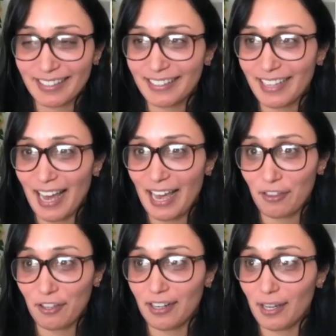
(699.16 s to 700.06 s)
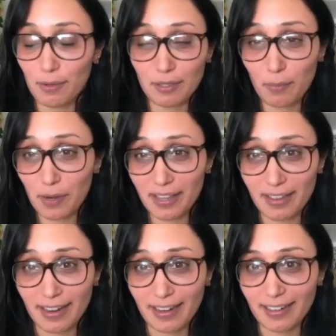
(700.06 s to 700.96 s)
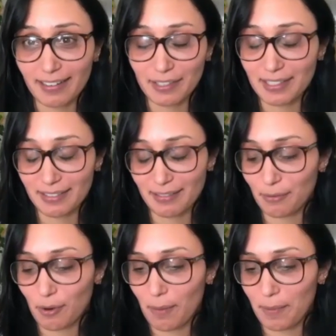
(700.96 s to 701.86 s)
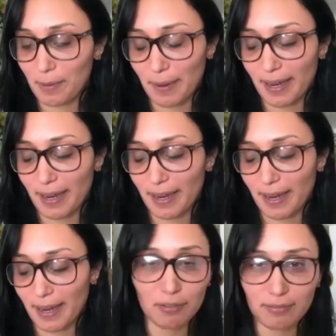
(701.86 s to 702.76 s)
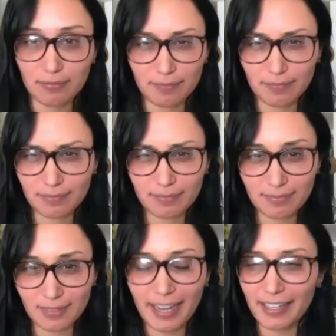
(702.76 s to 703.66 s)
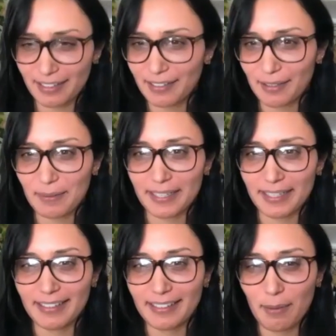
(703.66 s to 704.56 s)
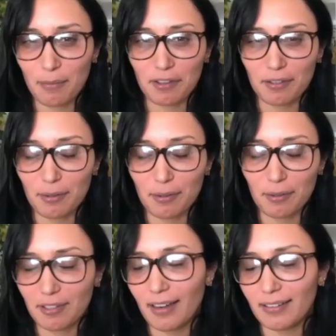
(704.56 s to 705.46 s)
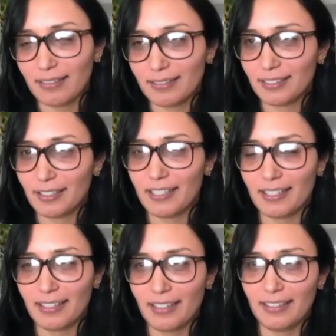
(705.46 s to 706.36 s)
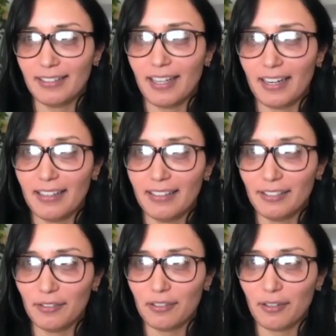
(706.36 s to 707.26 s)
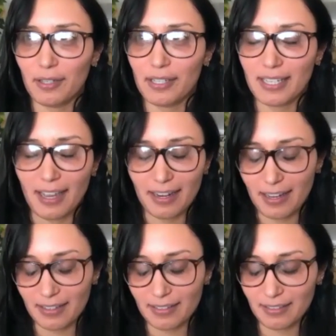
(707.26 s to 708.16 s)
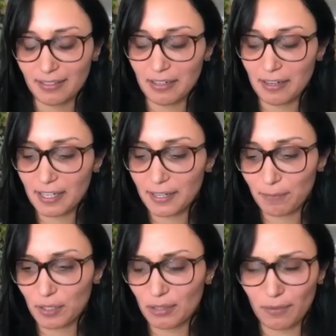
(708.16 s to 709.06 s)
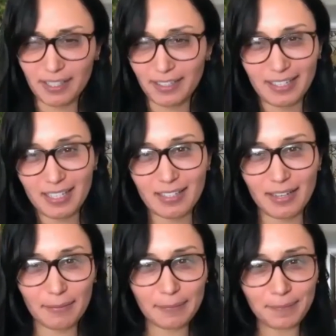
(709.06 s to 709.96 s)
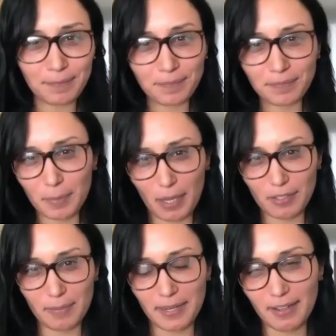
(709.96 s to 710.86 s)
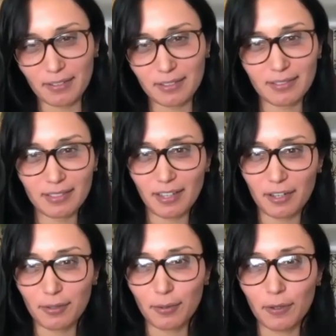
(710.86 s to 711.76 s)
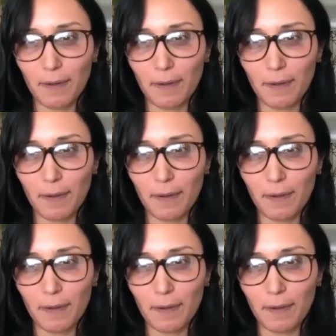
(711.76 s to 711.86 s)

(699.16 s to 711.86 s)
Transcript: I thought he wasn't breathing and woke up in a panic. So I'm with you in that, Kristen. I get it. The whole anxiety and just feeling uneasy about somebody else. It's not cool.